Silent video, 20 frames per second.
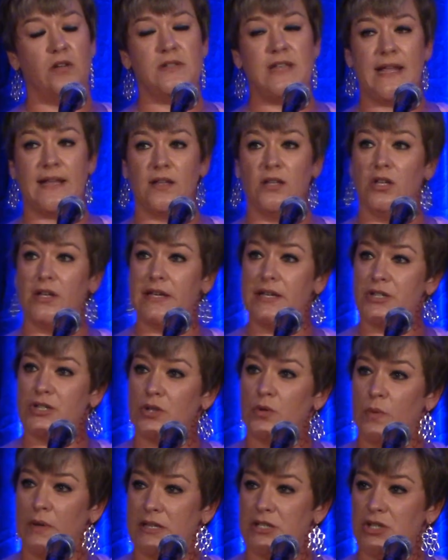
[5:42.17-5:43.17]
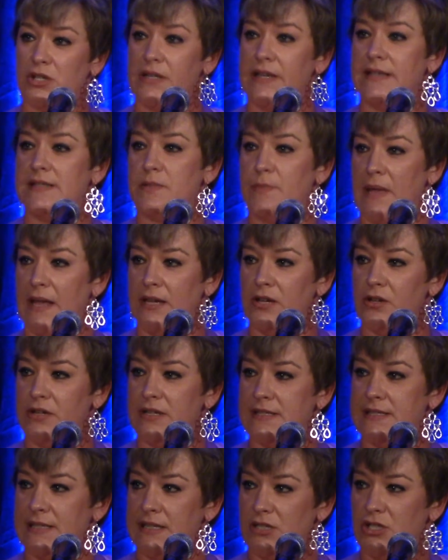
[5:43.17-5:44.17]
take a look at your wish list, make your
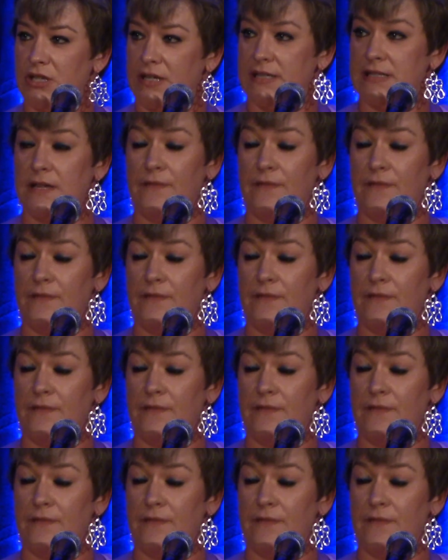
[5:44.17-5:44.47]
decisions.